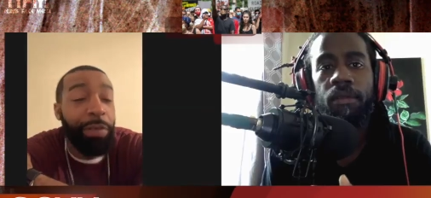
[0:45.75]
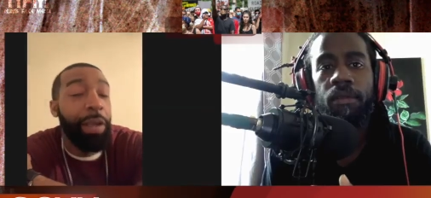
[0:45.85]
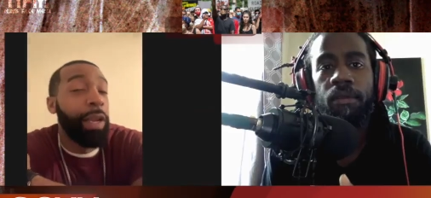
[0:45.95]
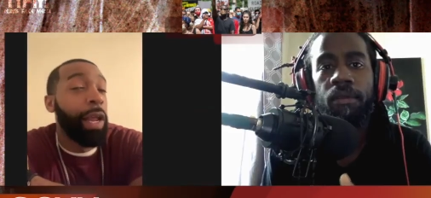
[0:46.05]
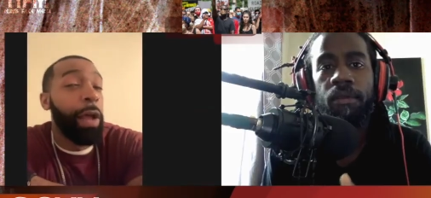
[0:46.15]

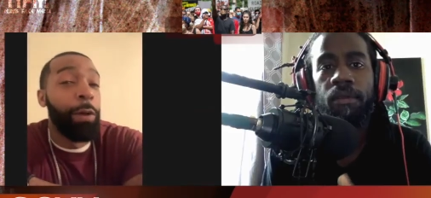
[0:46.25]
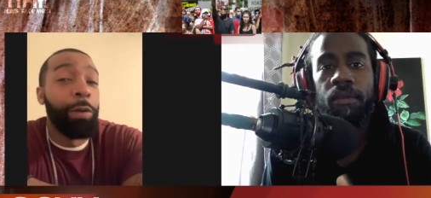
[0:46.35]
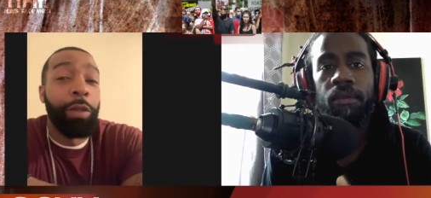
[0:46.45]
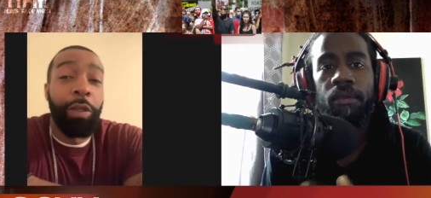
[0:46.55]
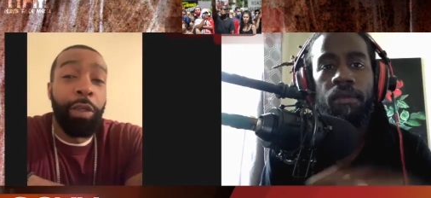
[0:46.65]
Speaker 1: right now.
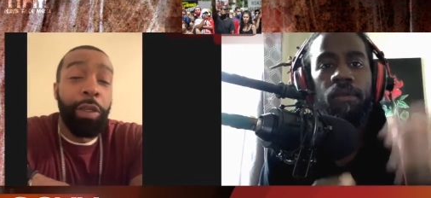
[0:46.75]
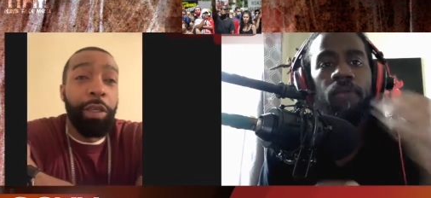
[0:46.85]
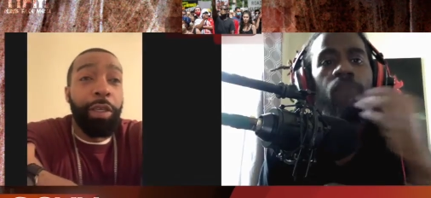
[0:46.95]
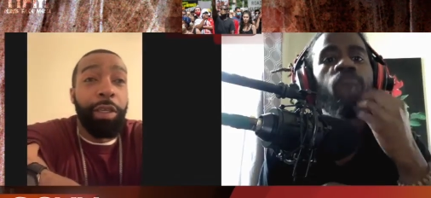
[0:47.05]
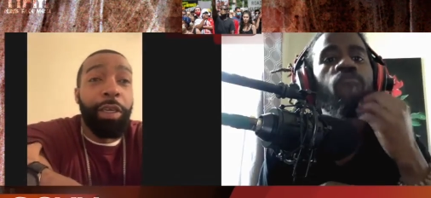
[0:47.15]

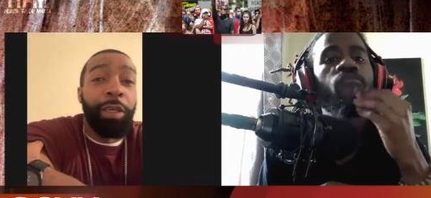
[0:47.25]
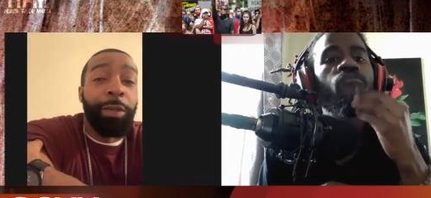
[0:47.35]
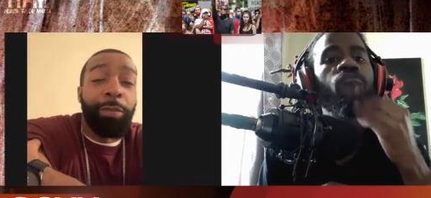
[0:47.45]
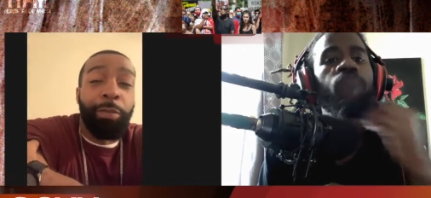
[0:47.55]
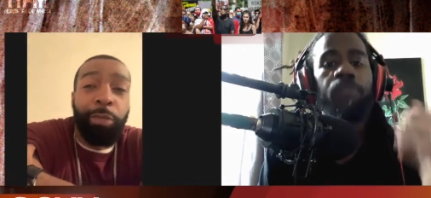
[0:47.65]
Uh,
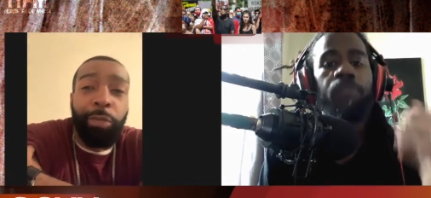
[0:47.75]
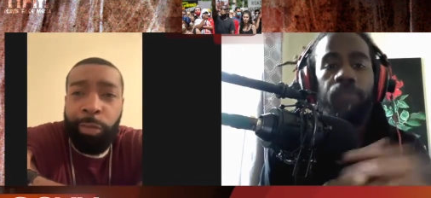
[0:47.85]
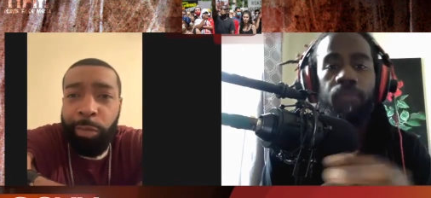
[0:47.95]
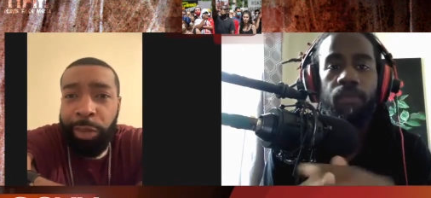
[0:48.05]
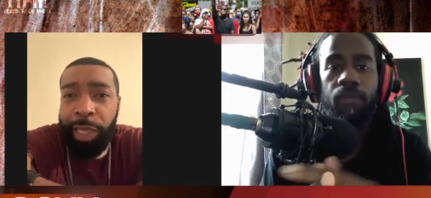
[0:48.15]

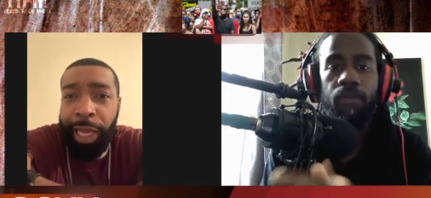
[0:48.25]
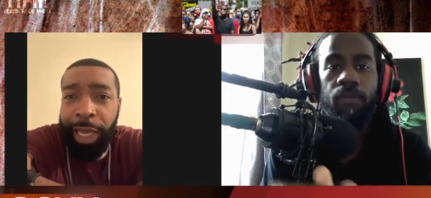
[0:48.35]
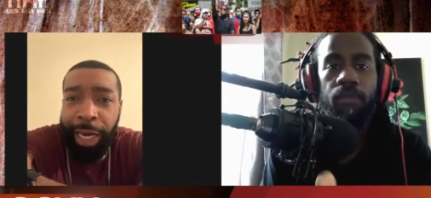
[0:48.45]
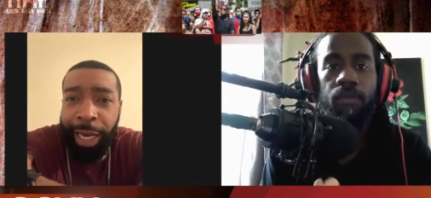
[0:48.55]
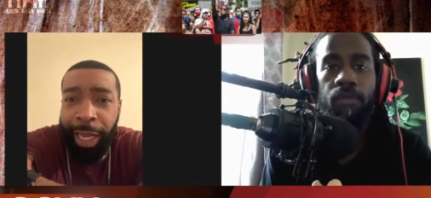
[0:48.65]
it's like
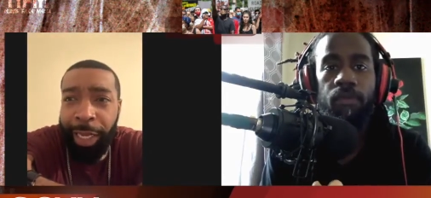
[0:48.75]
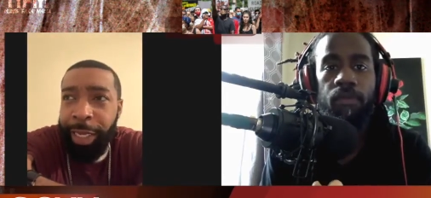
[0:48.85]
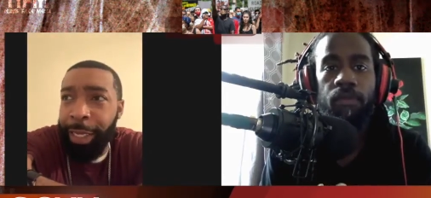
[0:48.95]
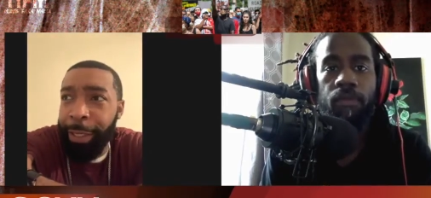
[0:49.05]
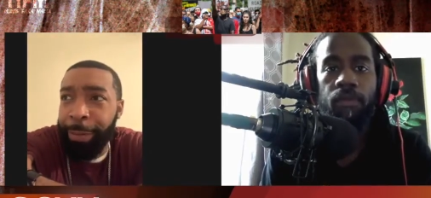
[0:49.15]
kind of like a,
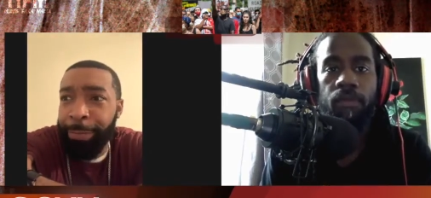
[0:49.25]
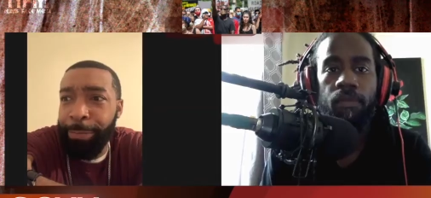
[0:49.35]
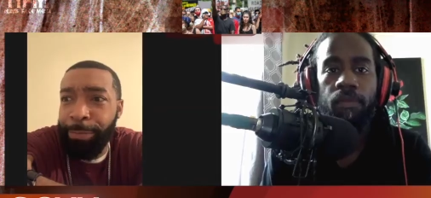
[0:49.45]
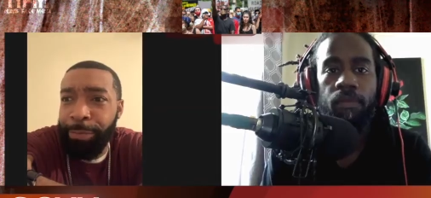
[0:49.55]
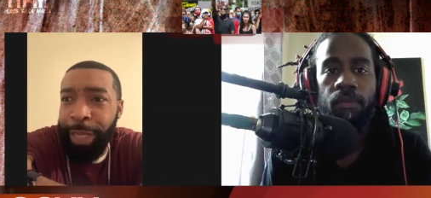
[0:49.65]
uh,
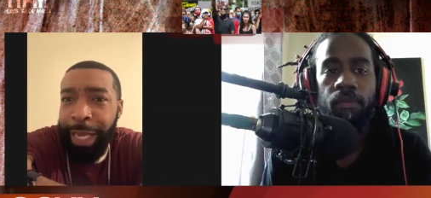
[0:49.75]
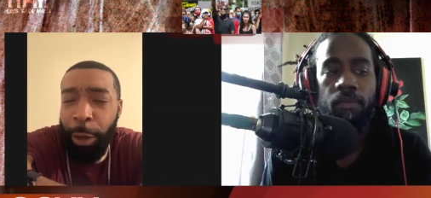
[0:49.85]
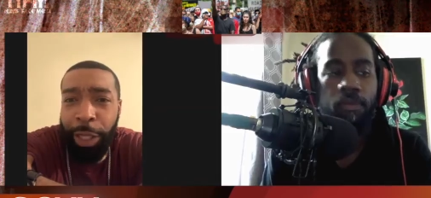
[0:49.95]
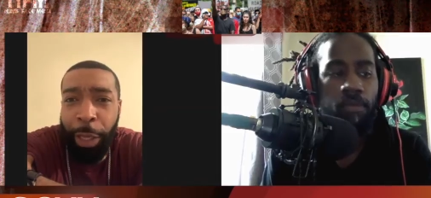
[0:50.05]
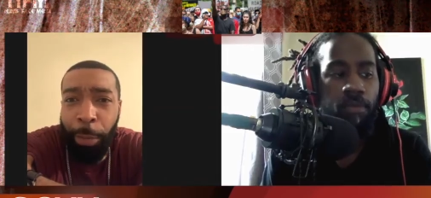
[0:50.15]
they
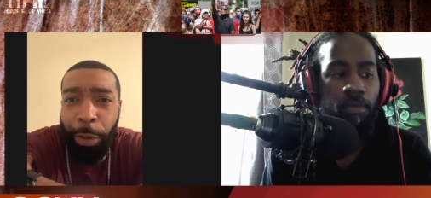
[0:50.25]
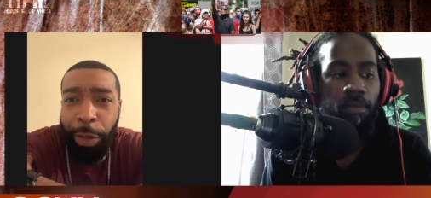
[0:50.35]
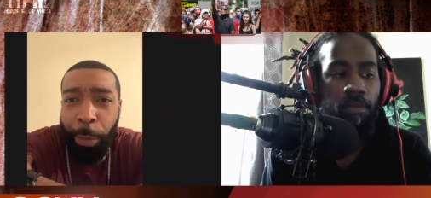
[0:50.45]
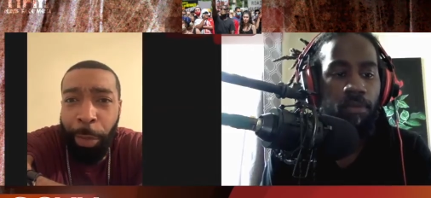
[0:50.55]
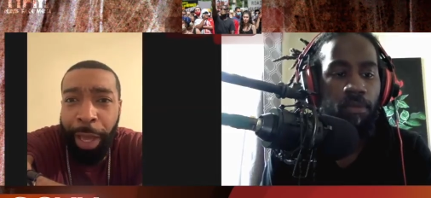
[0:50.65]
call it a
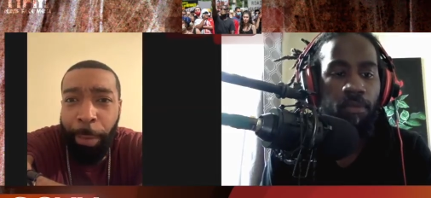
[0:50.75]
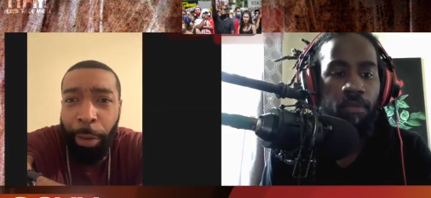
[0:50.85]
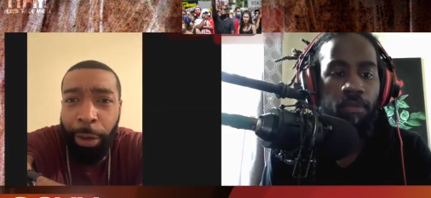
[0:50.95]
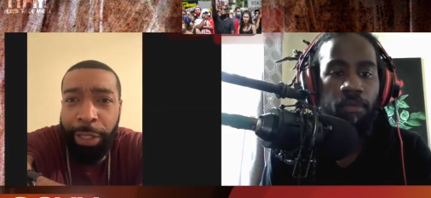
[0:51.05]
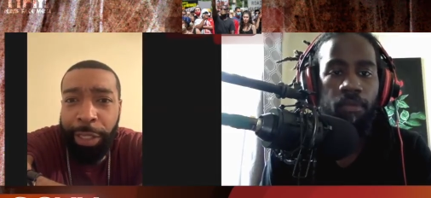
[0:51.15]
million man
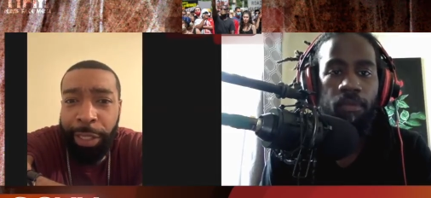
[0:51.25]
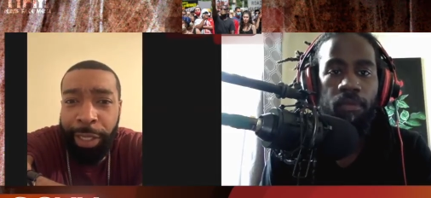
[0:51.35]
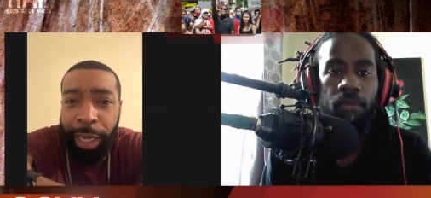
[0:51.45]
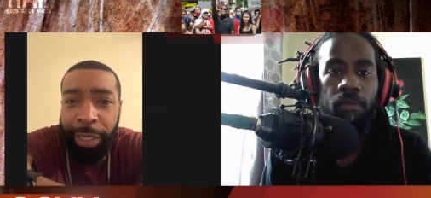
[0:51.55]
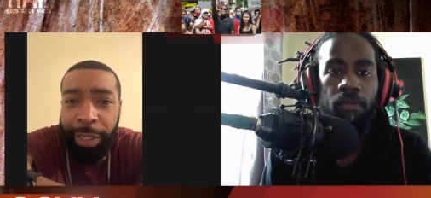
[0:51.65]
march
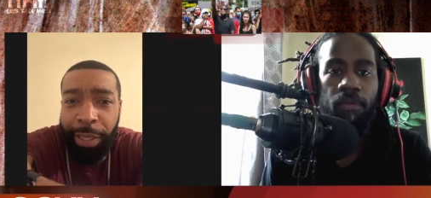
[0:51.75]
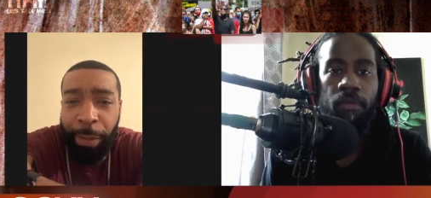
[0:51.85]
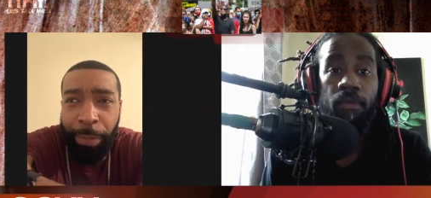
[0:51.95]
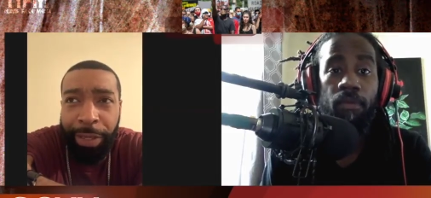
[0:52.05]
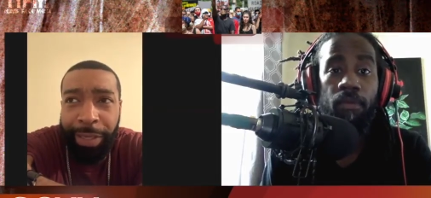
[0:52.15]
kind of
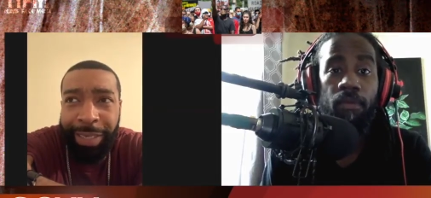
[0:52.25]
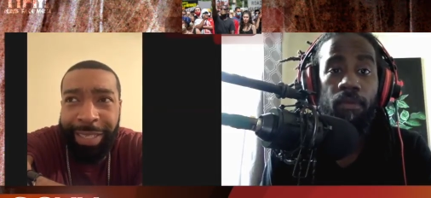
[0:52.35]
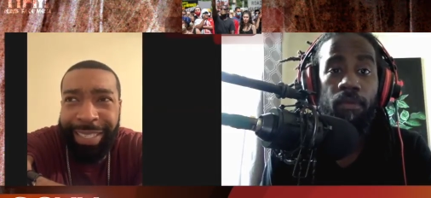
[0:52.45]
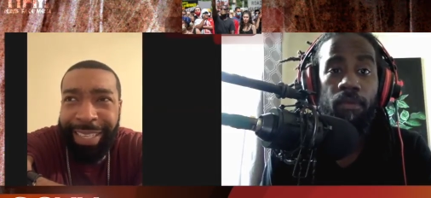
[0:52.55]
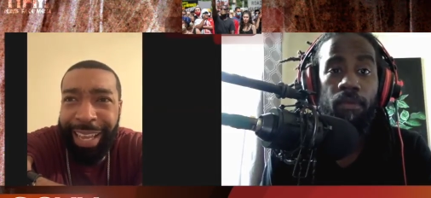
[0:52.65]
thing. But
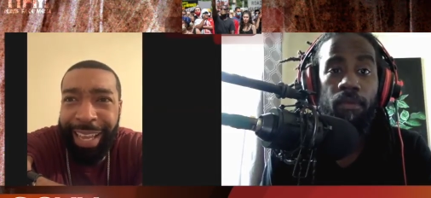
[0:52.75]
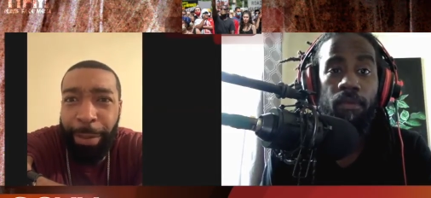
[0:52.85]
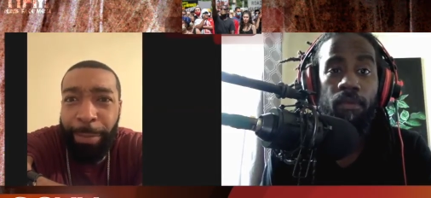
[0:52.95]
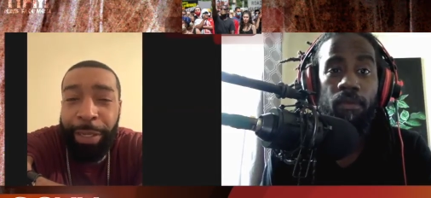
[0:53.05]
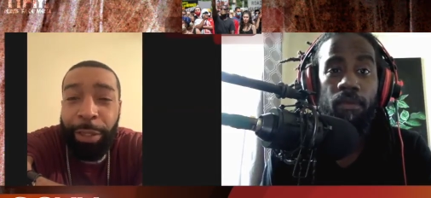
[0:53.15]
yeah,
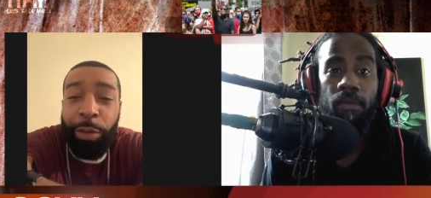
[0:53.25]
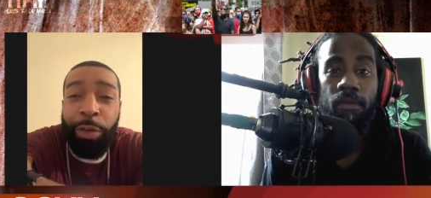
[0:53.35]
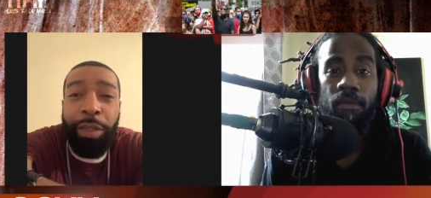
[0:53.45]
but you,